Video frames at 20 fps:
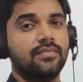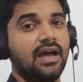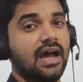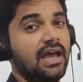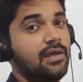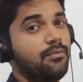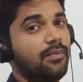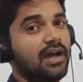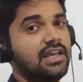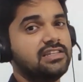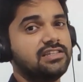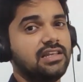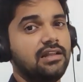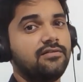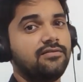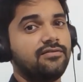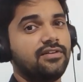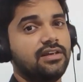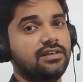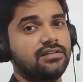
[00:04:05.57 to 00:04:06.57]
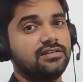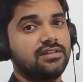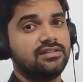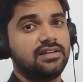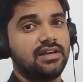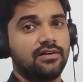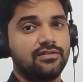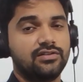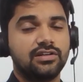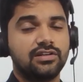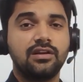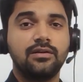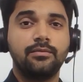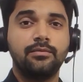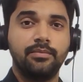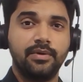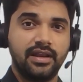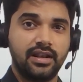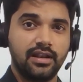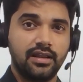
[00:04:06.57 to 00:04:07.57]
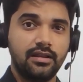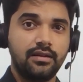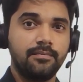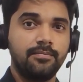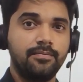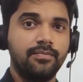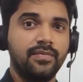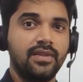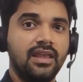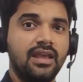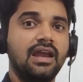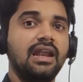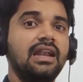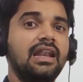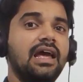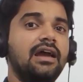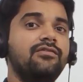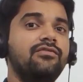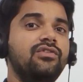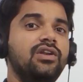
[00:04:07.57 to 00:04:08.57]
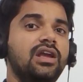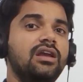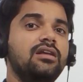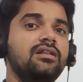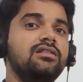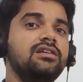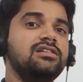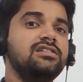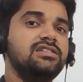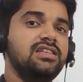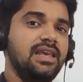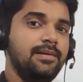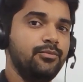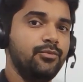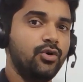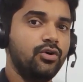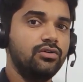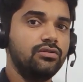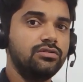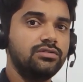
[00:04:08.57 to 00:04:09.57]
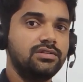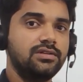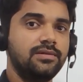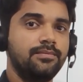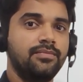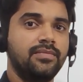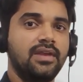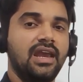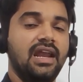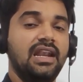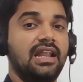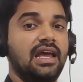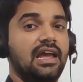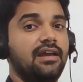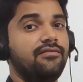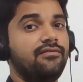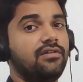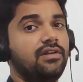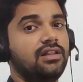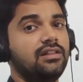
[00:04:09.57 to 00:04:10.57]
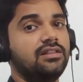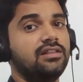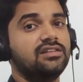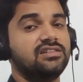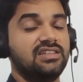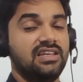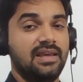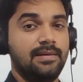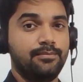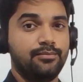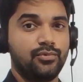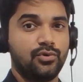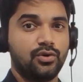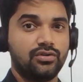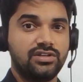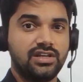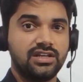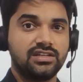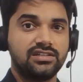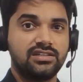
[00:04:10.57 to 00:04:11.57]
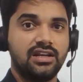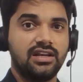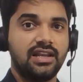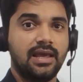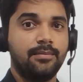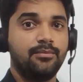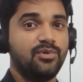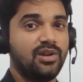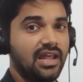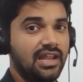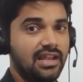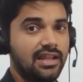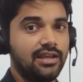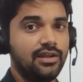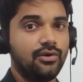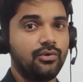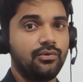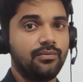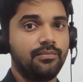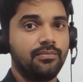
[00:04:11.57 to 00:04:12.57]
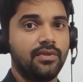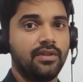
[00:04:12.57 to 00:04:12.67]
I myself is a JavaScript beginner and I have taken the same course and I have done the same projects that I am telling you.